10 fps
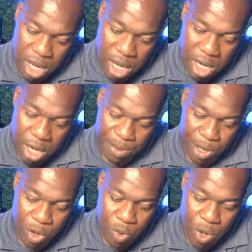
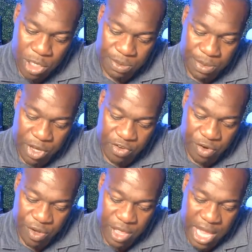And you want to make
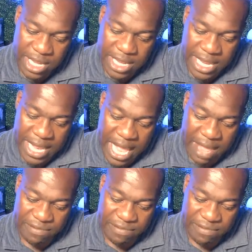sure that they have